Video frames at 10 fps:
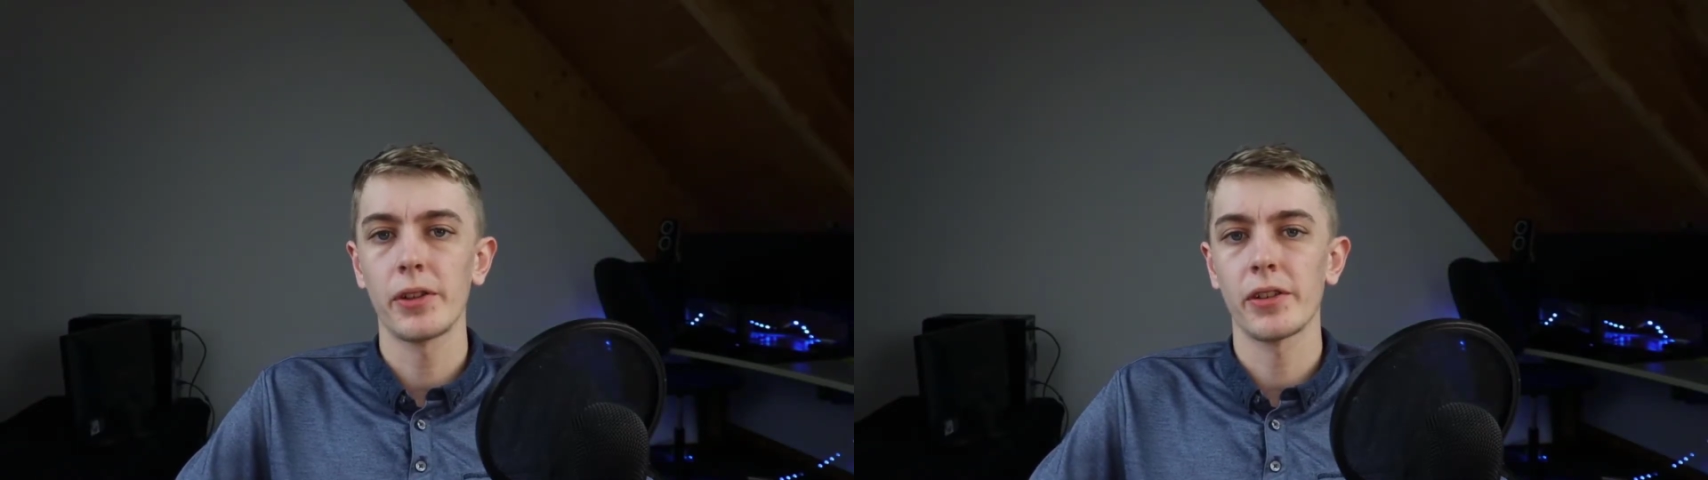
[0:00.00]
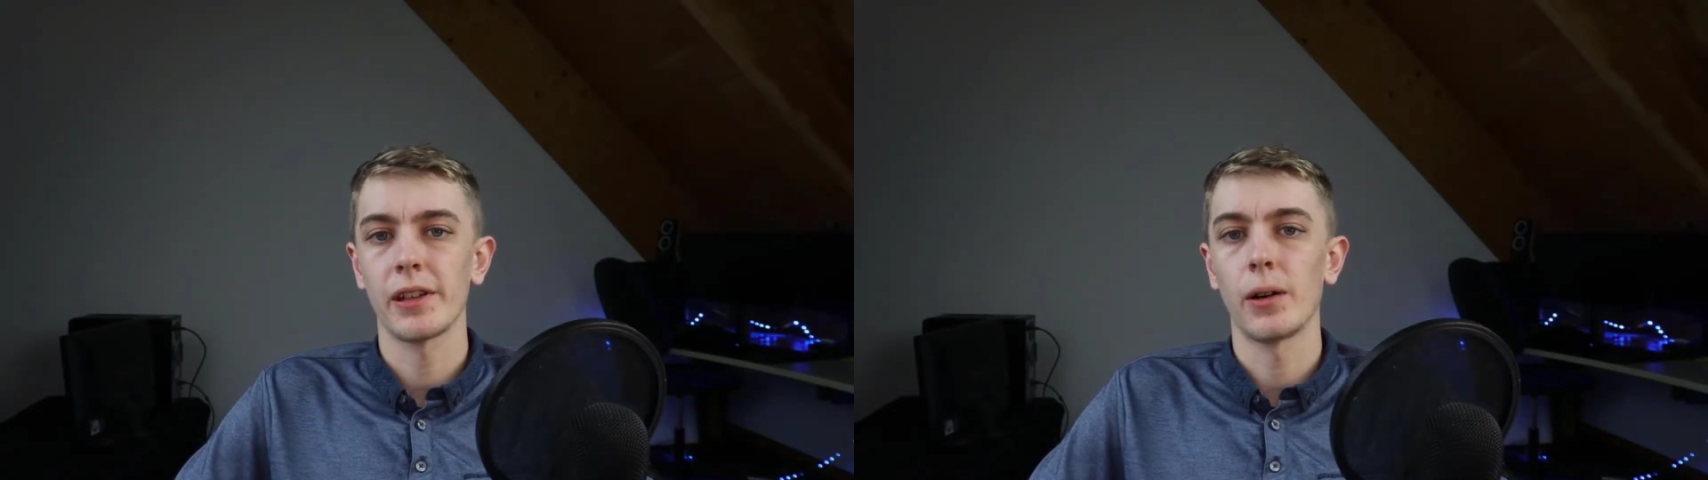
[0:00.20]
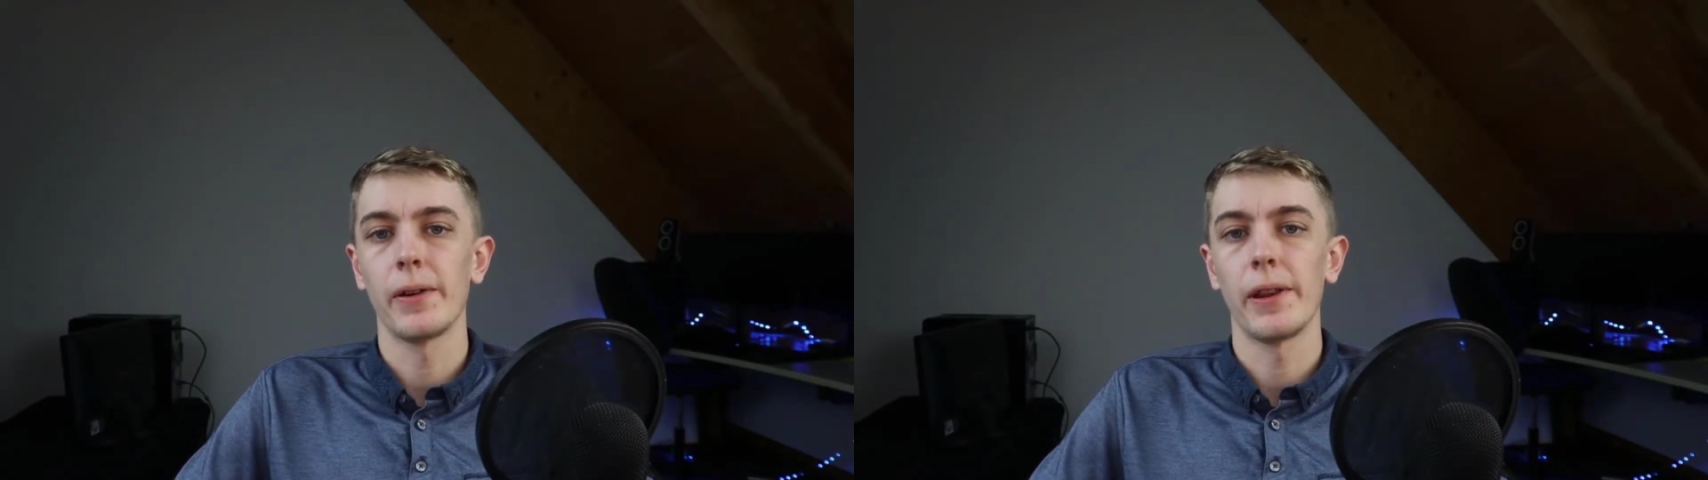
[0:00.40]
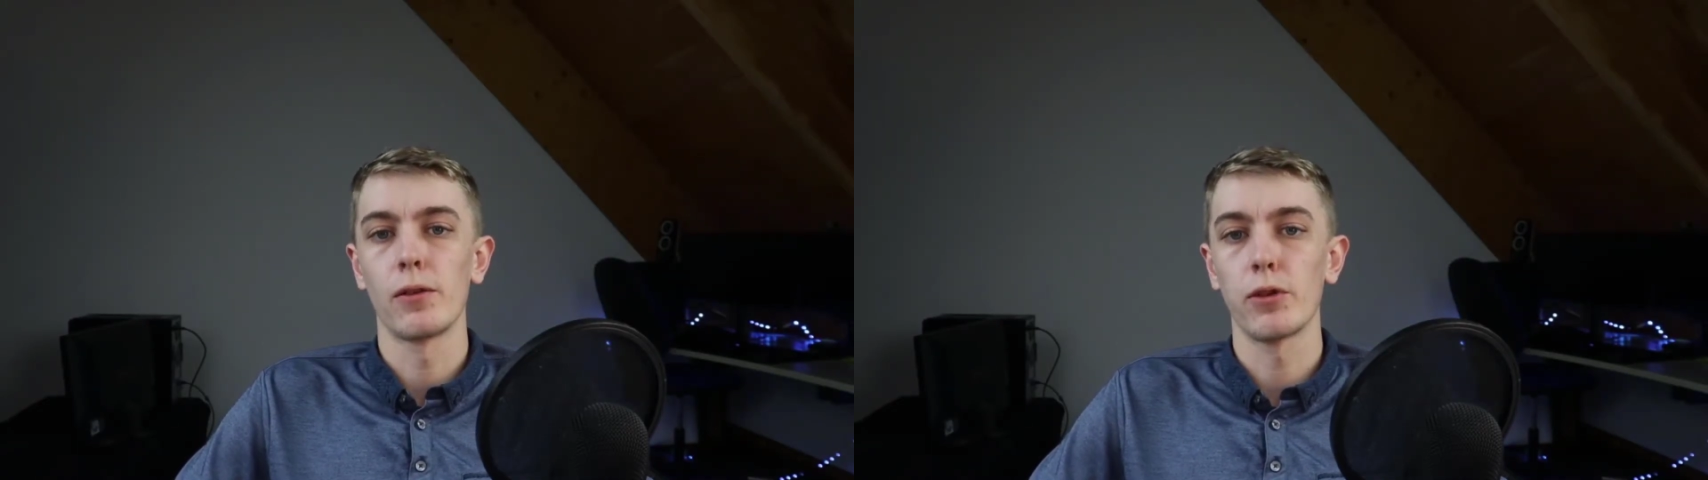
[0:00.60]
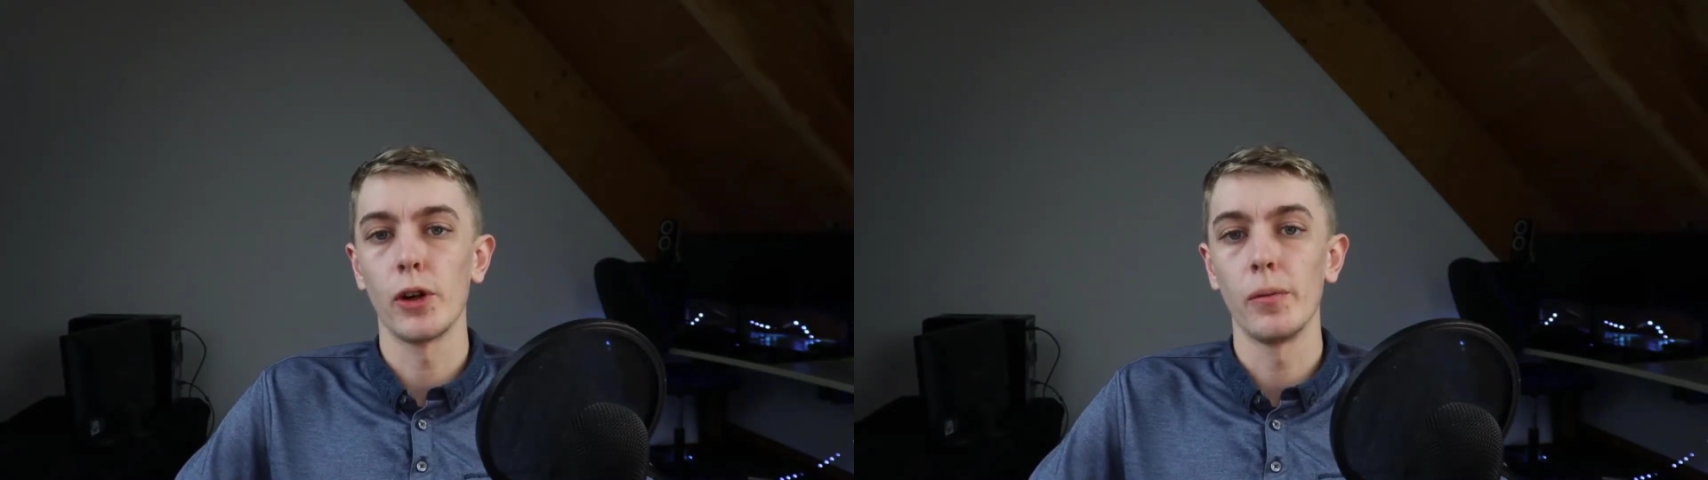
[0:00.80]
yourself in the
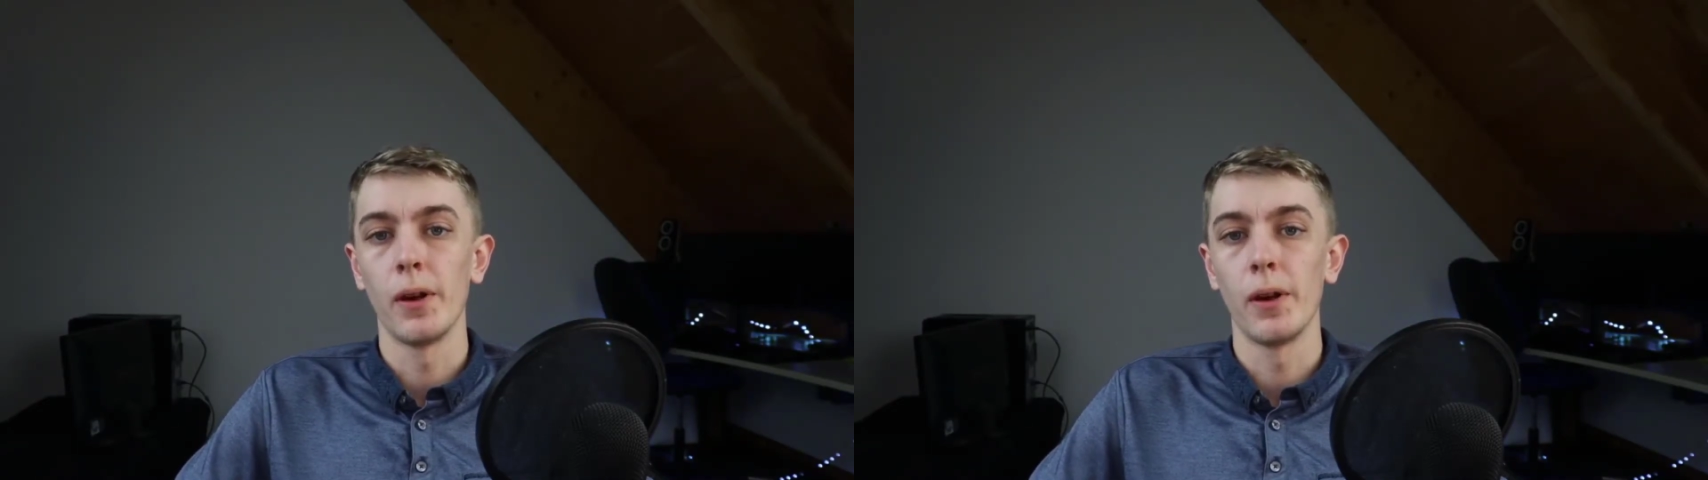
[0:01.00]
room